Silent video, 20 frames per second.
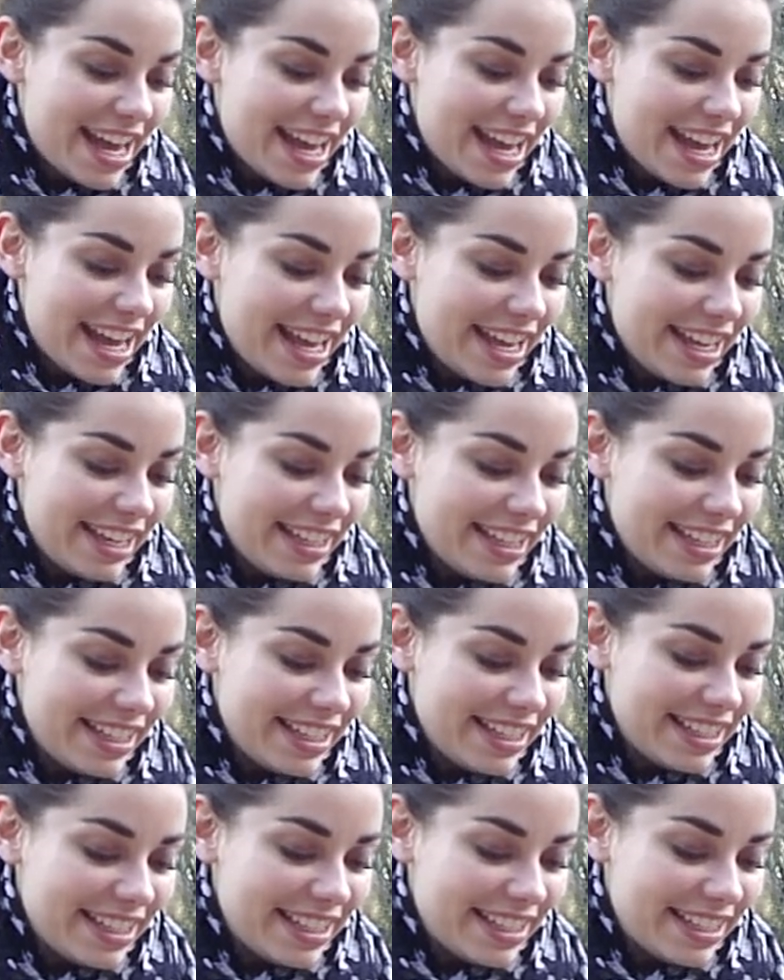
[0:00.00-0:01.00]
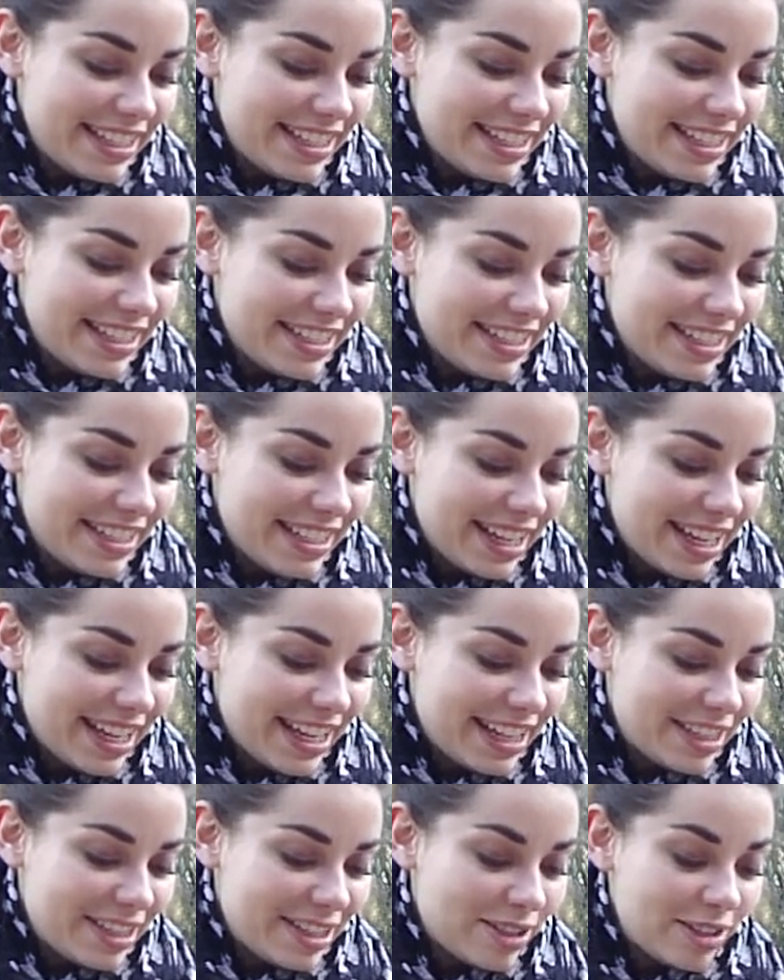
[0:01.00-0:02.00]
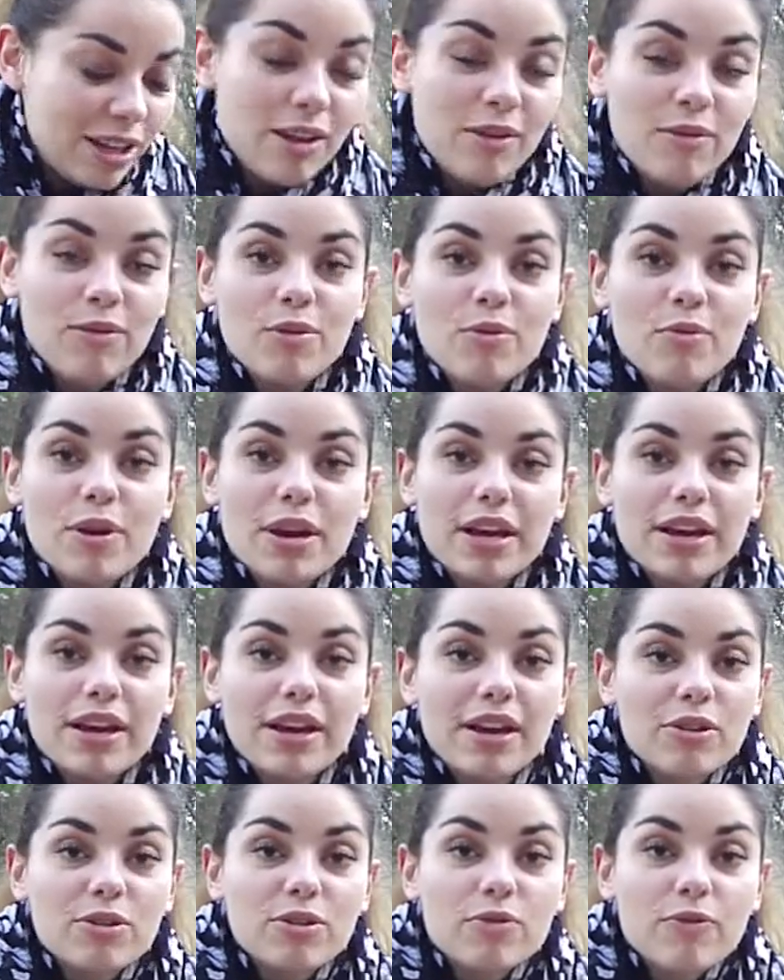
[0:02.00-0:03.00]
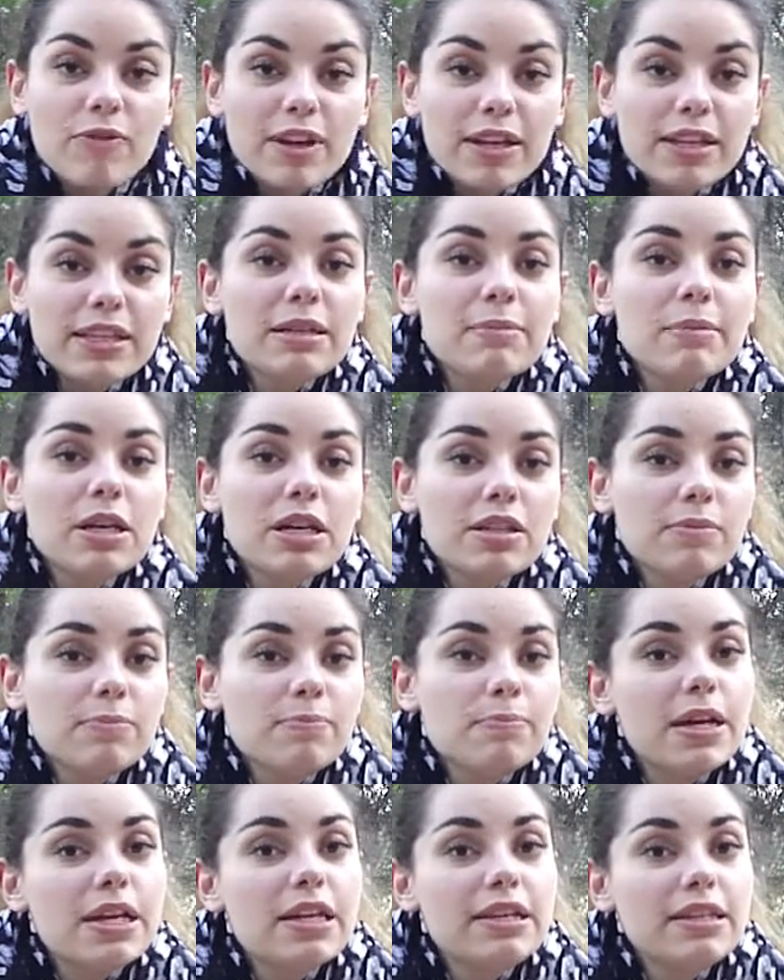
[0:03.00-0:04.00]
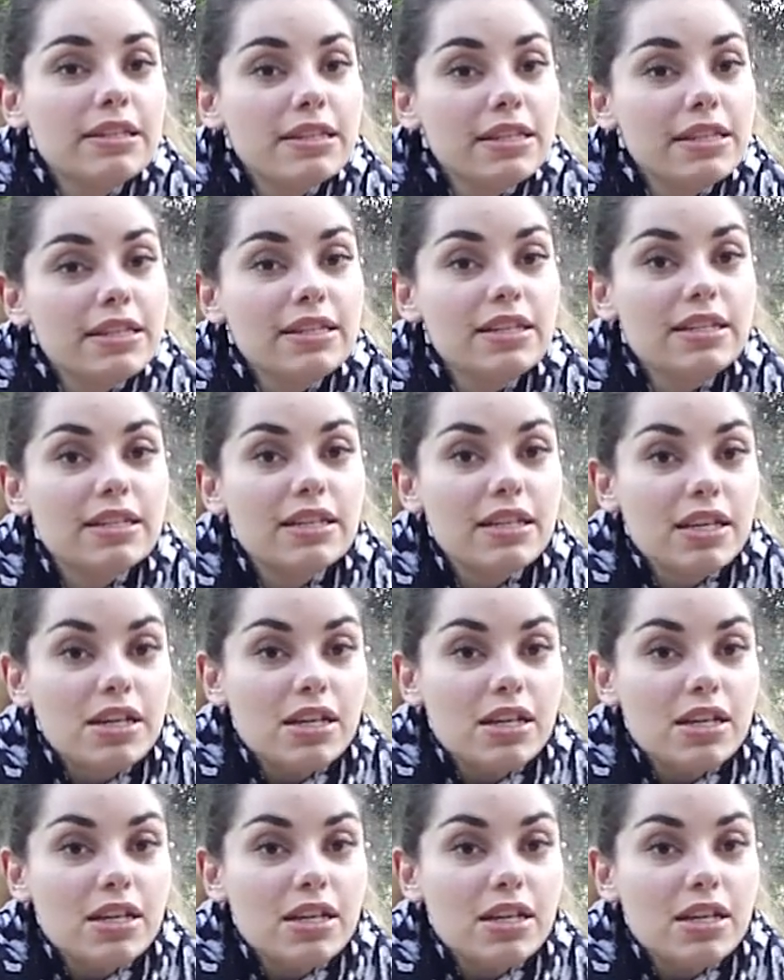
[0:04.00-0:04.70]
and if you were on the fence about buying this,